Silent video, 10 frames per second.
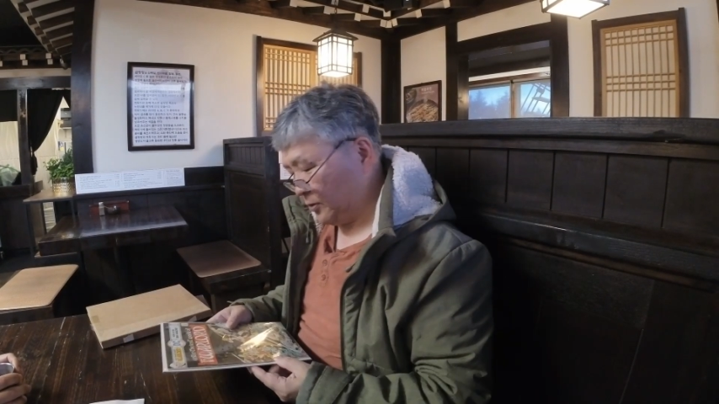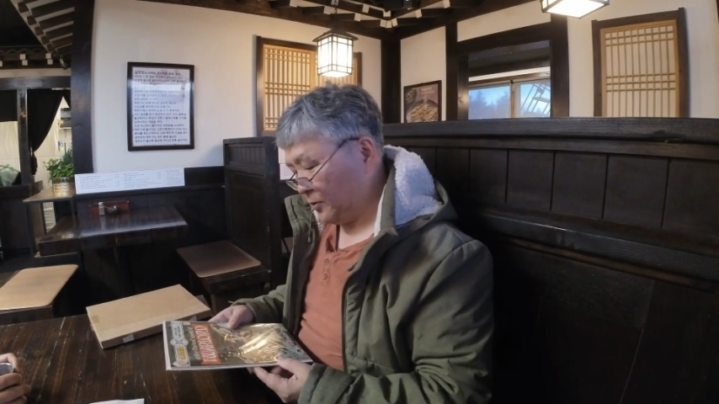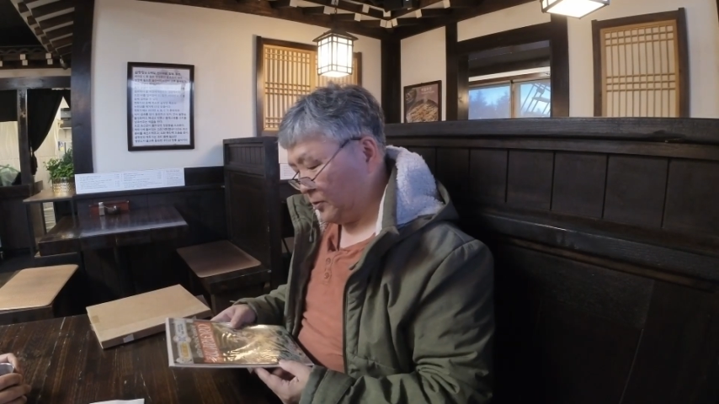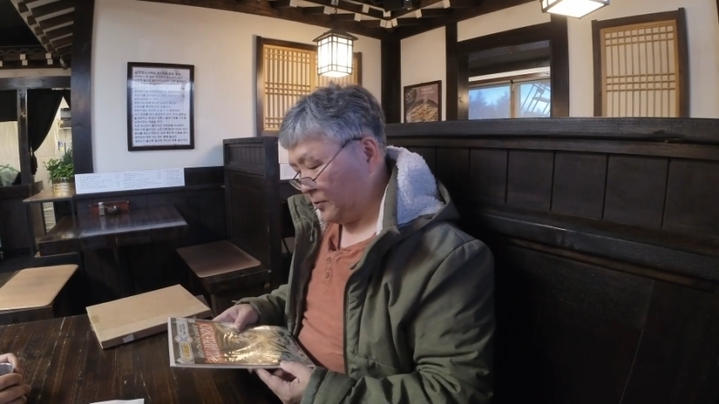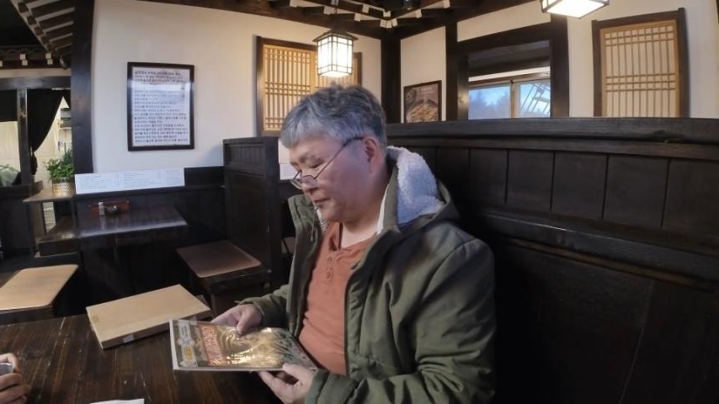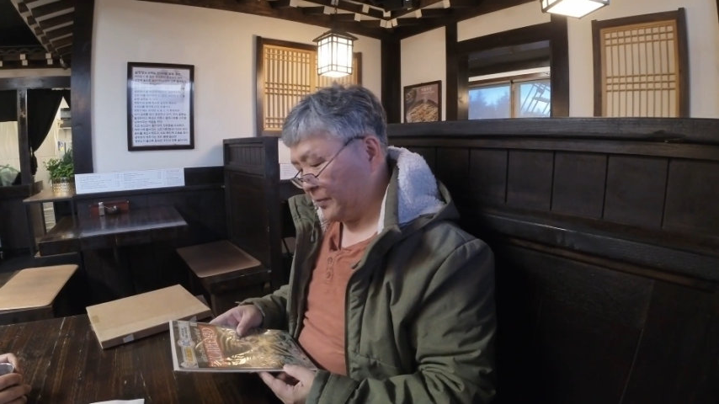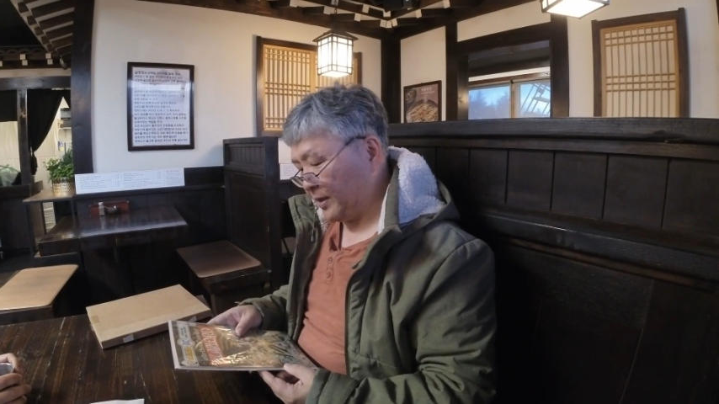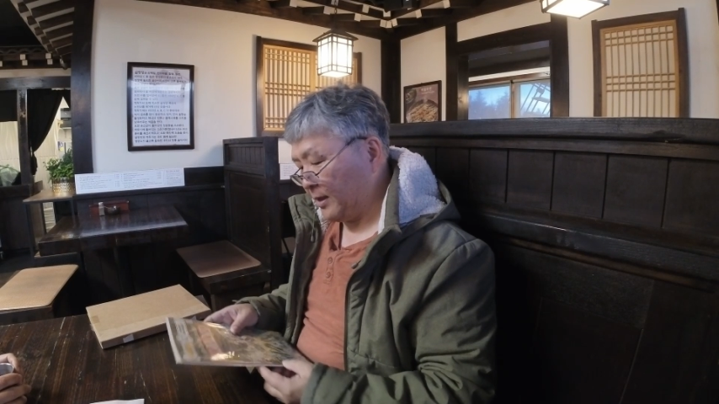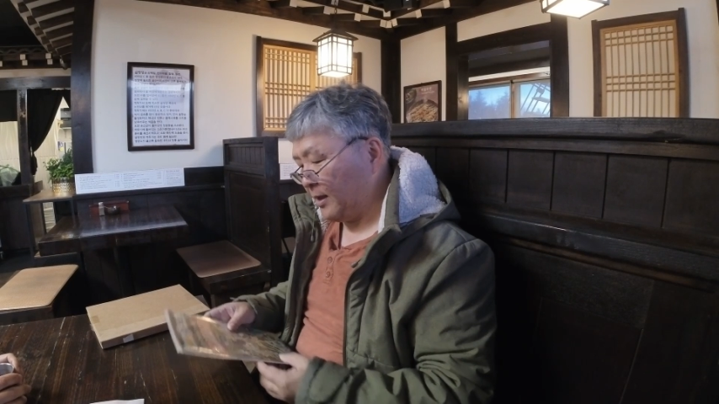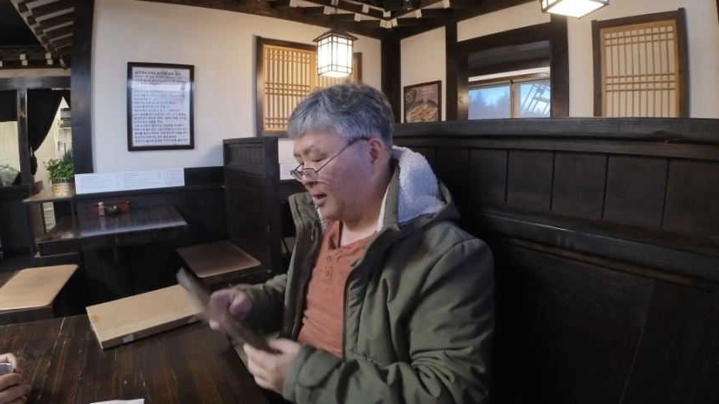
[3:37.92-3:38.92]
too cool.
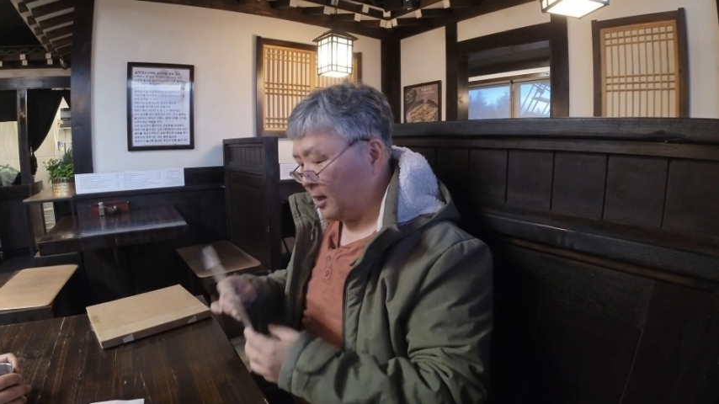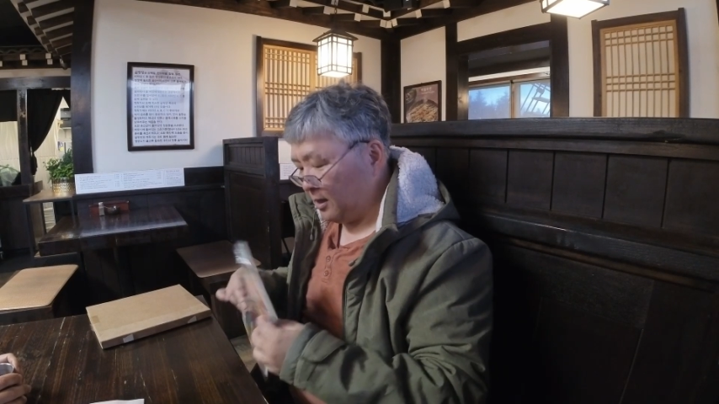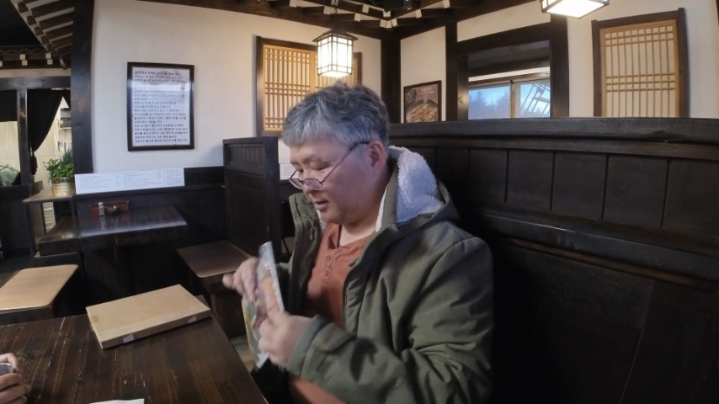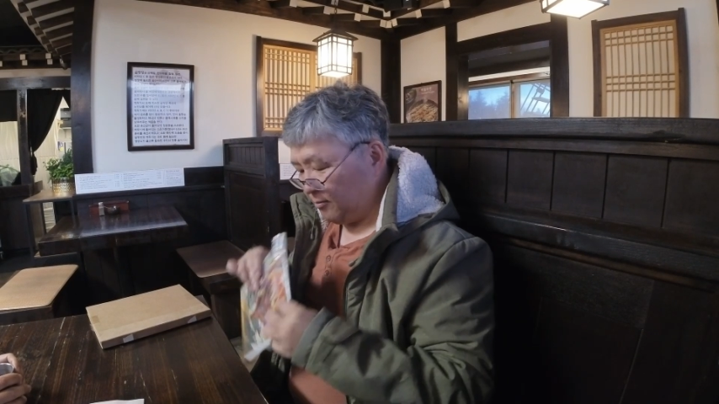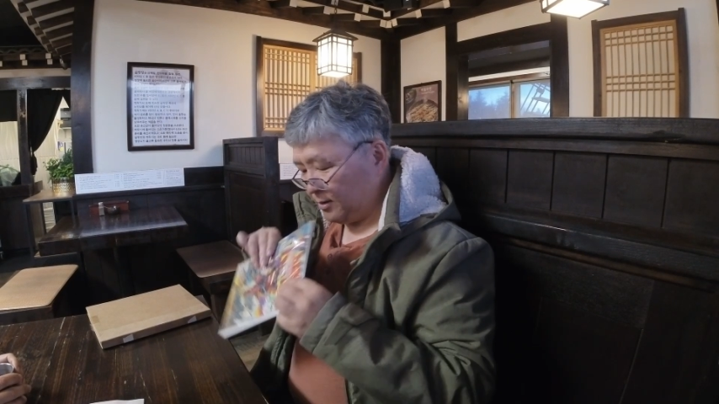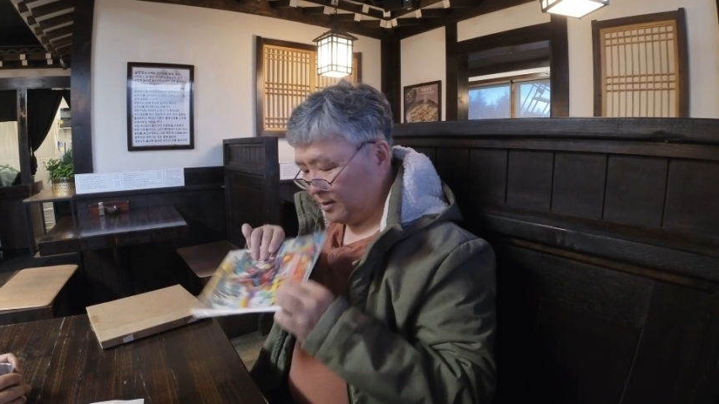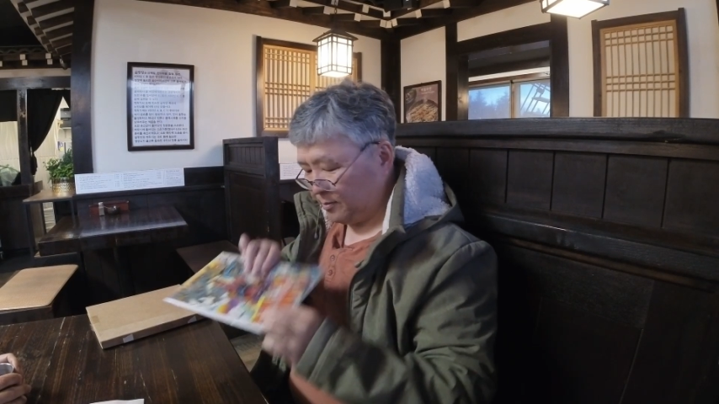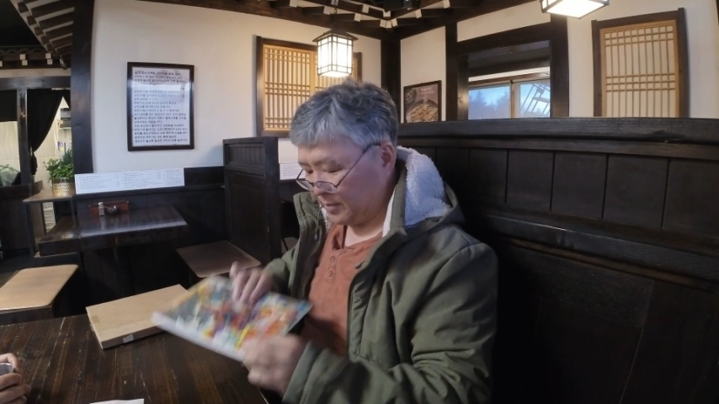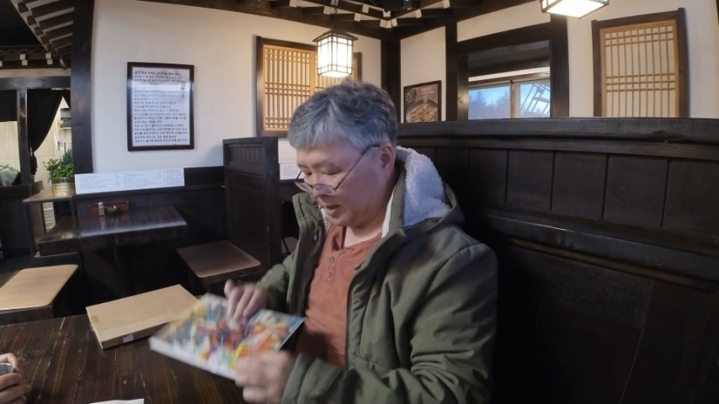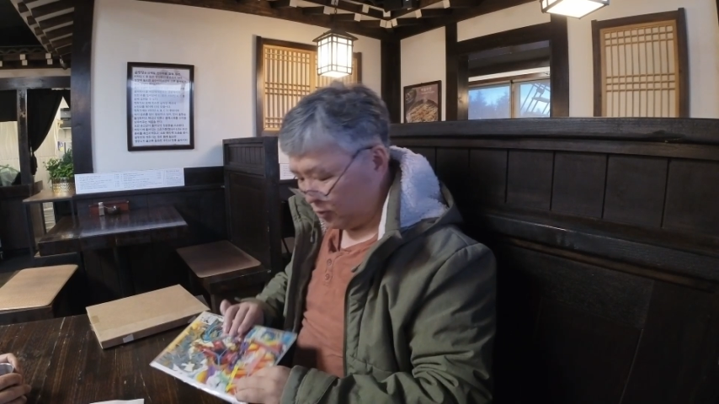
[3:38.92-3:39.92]
I love uh,
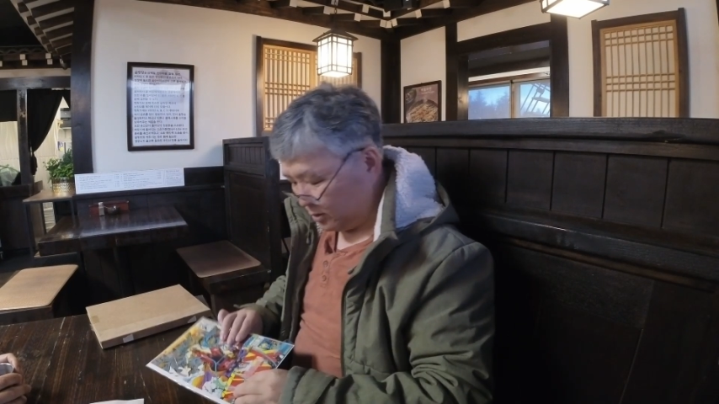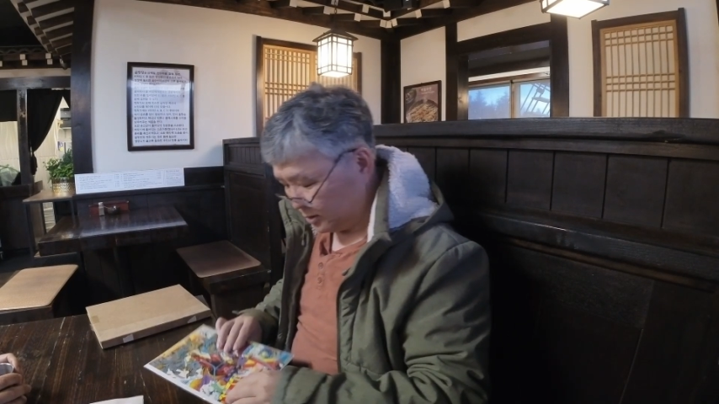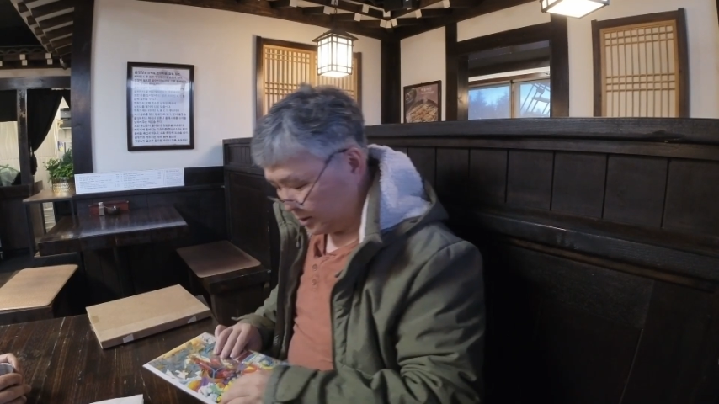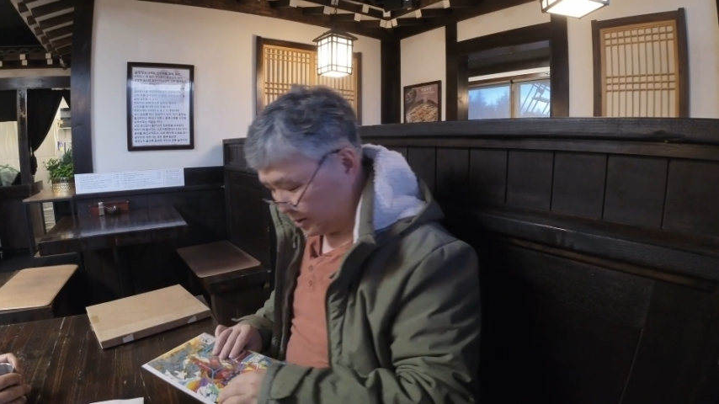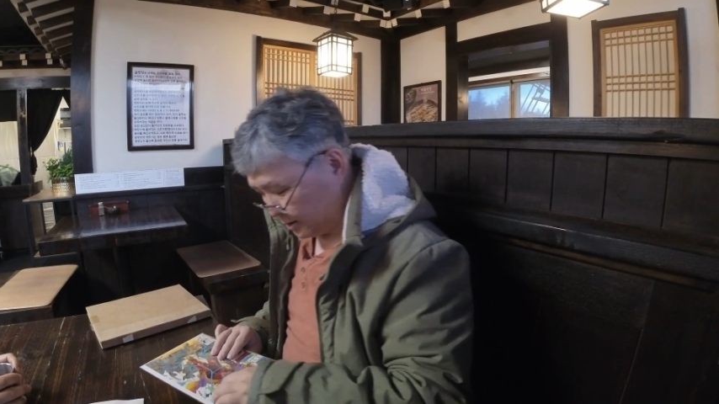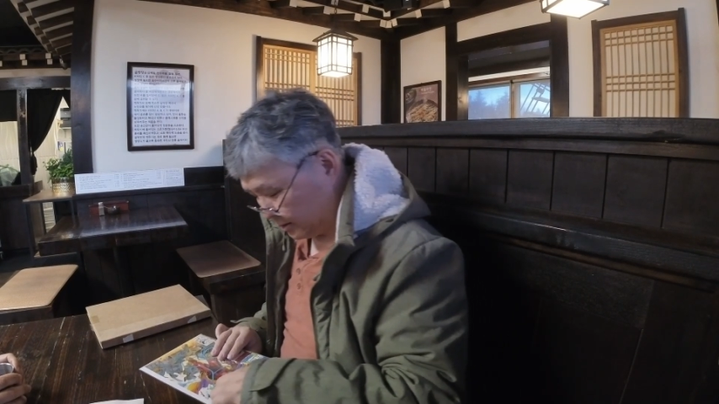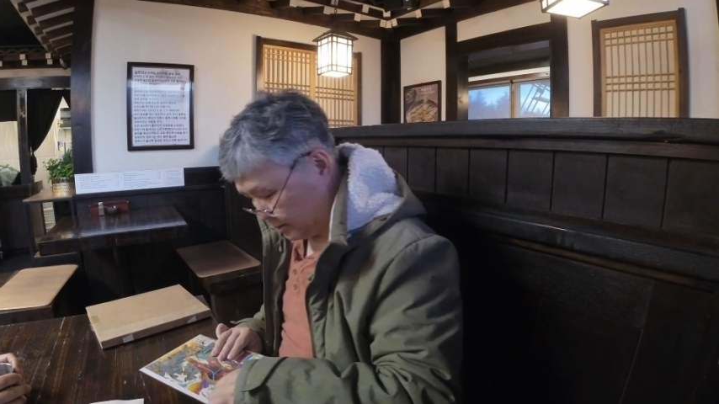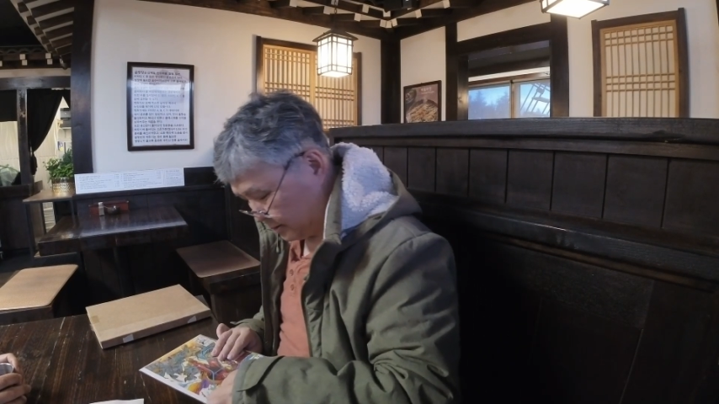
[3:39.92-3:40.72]
Mike Grell's. Uh,